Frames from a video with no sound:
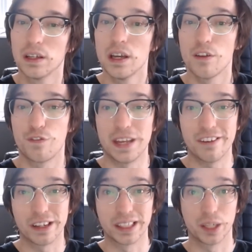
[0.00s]

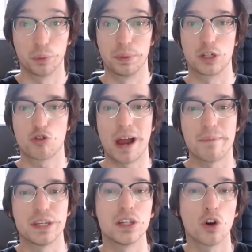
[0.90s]
Fearing that it would be trapped
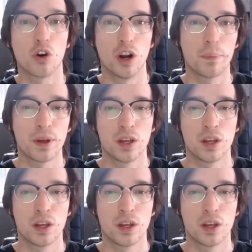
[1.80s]
in Europe,